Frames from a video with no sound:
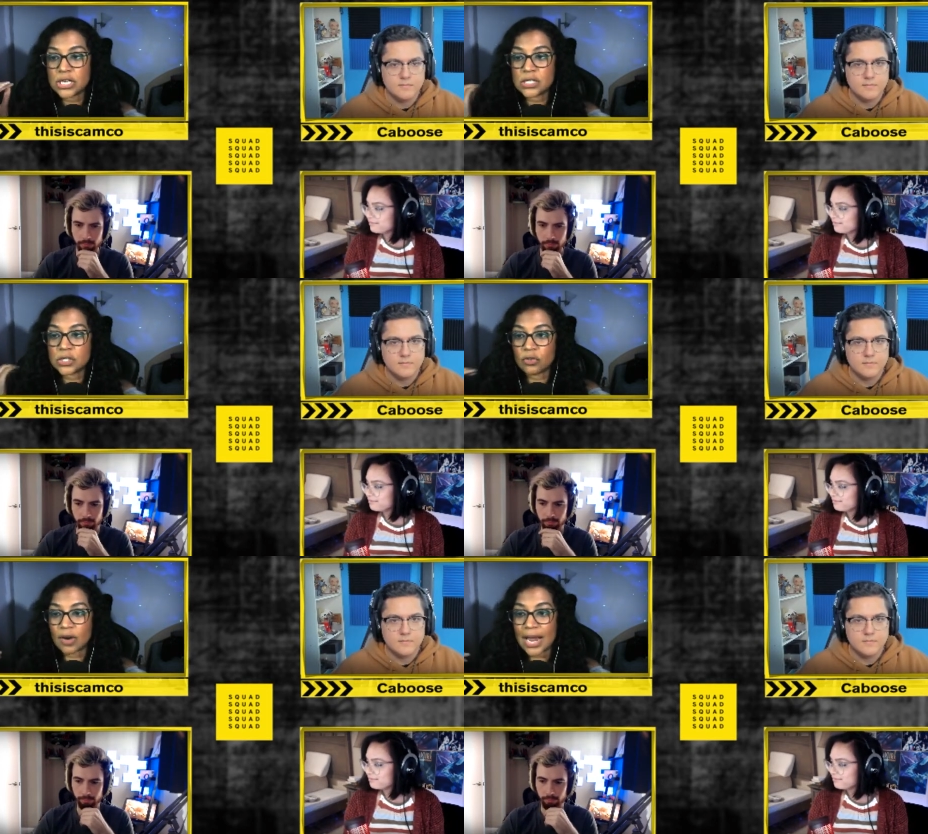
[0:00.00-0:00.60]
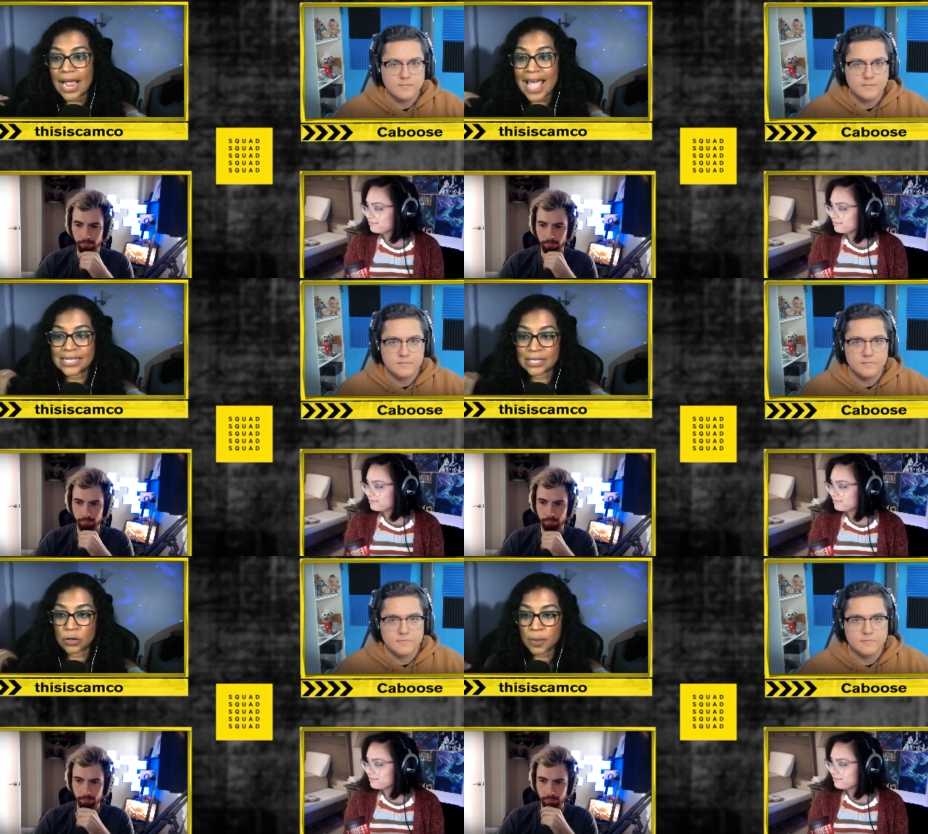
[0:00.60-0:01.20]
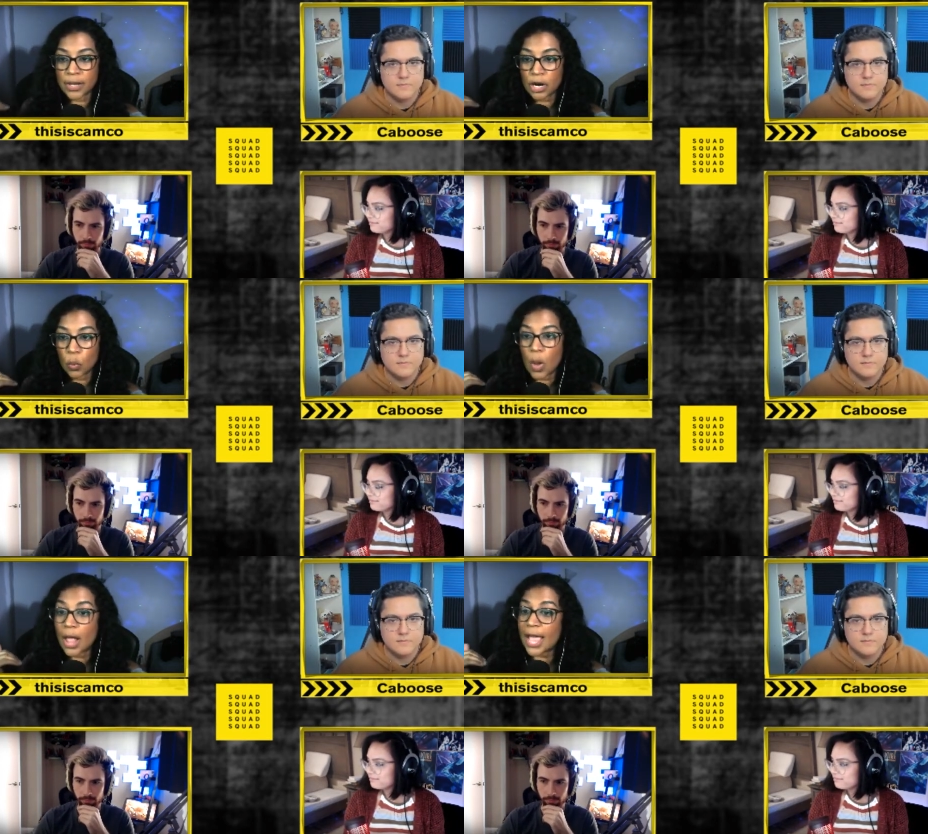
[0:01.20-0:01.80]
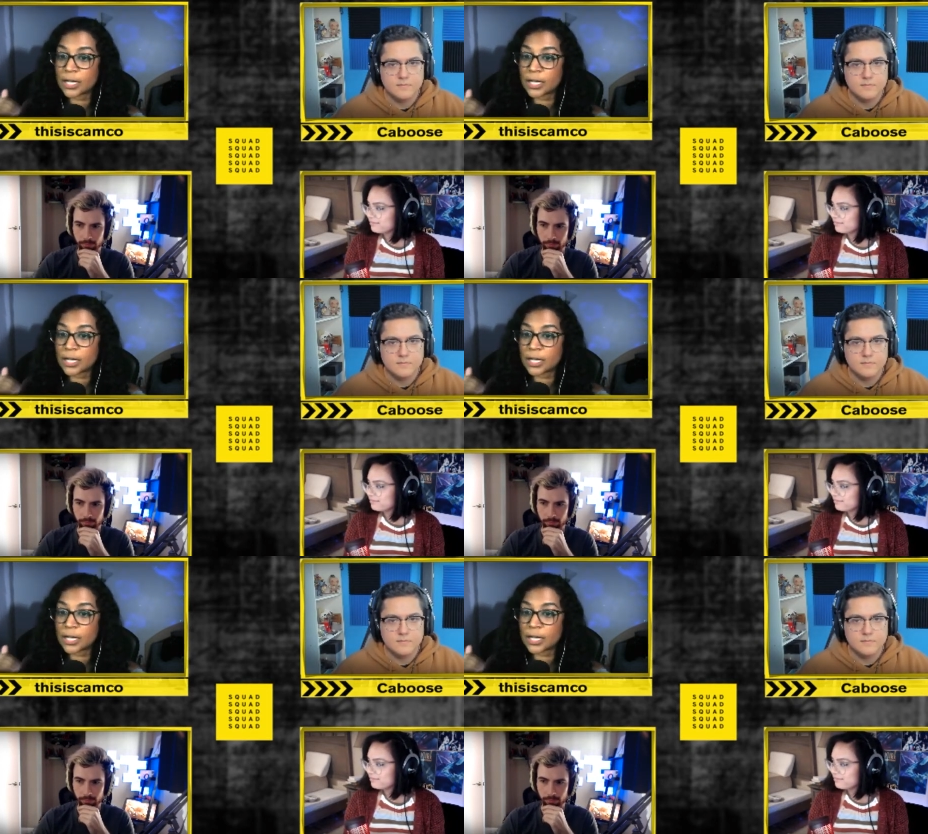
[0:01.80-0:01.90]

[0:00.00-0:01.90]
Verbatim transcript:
Speaker 1: is great at single player, while